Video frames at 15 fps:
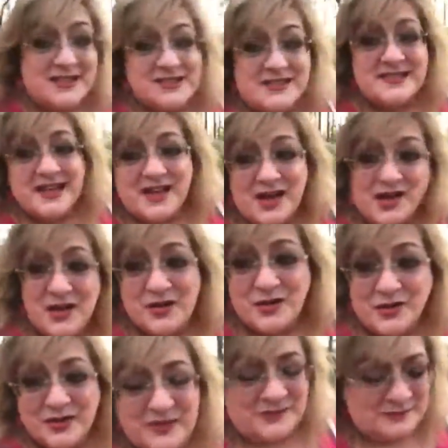
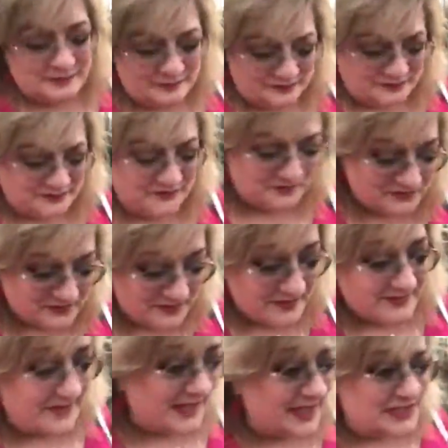So,
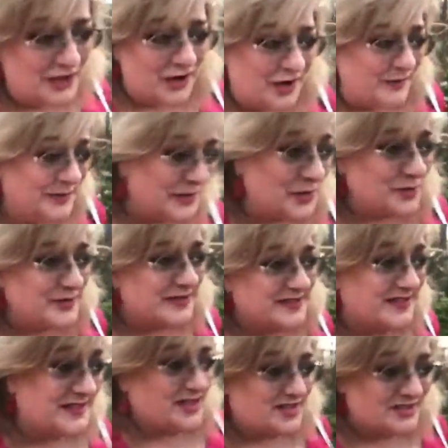you know, I've been going to
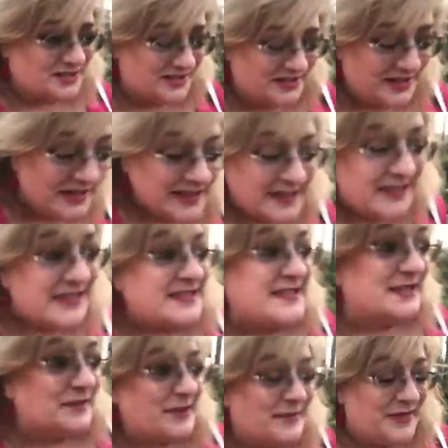the doctor to
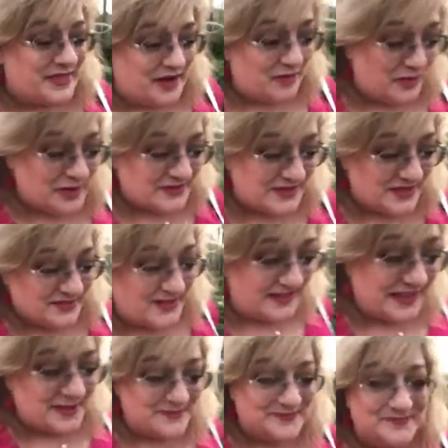see about my thyroid and stuff like
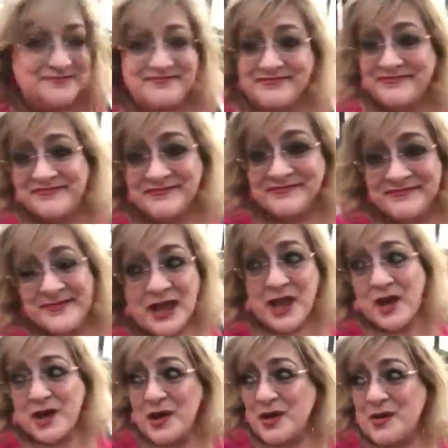that.
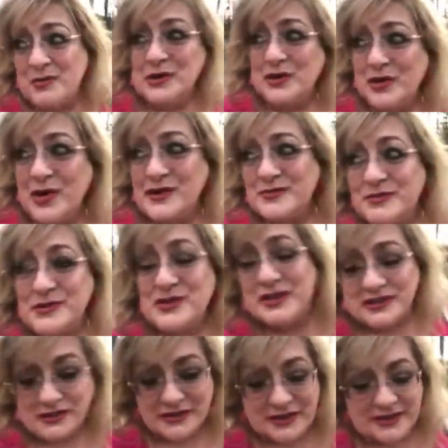Blue Cross Blue
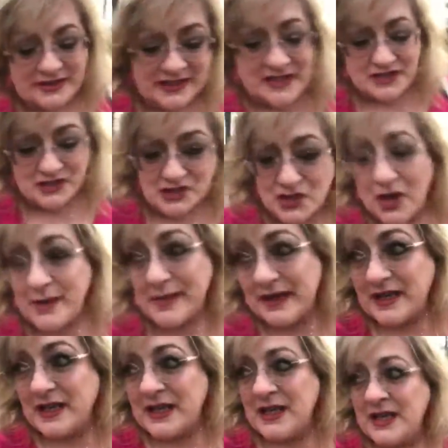Shield is
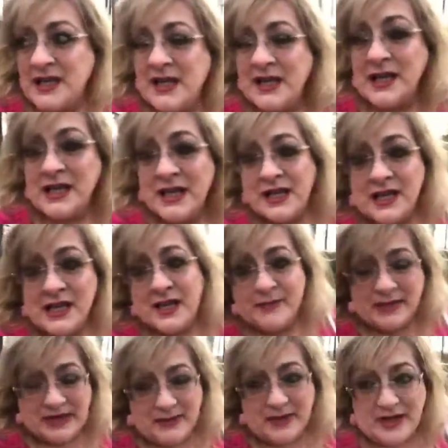dropping
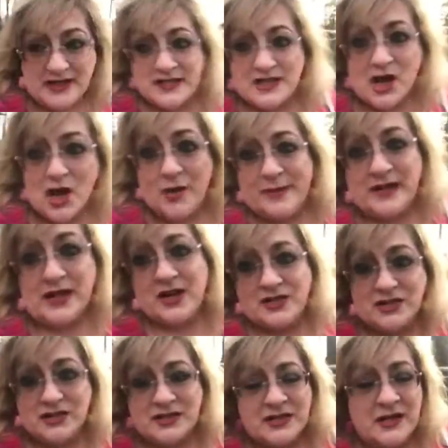Piedmont. That's all my
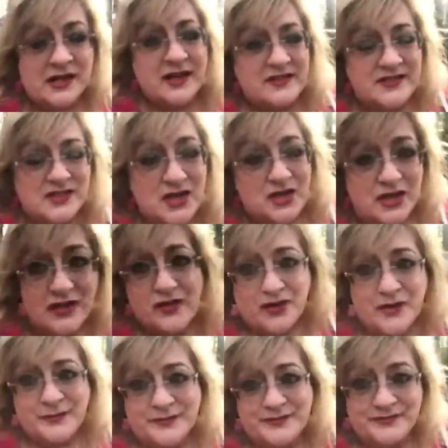doctors. I'm going to start
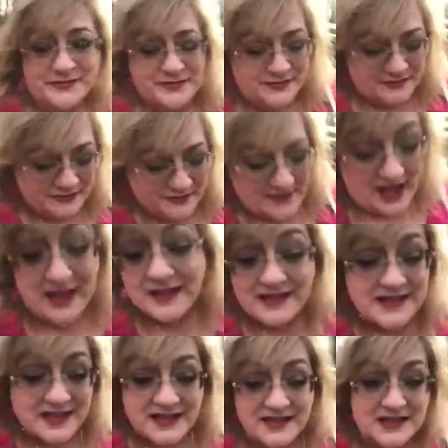over.
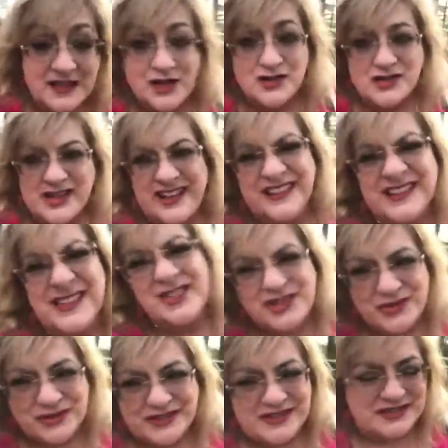Unless they can negotiate, and they
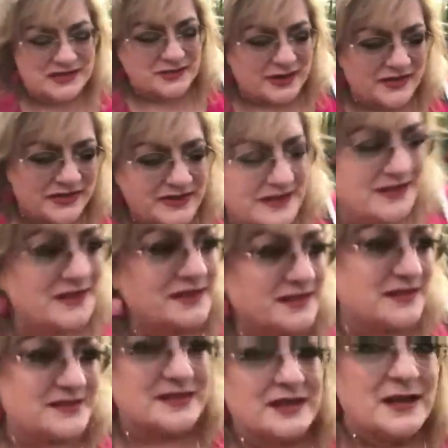generally do. I think they did
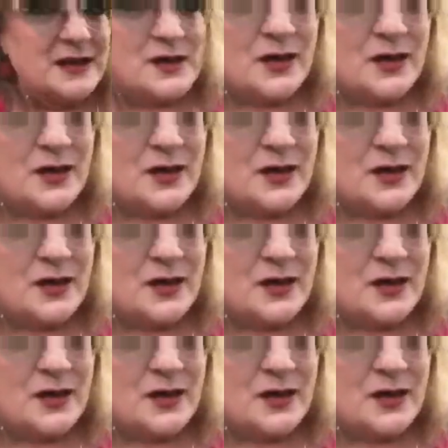this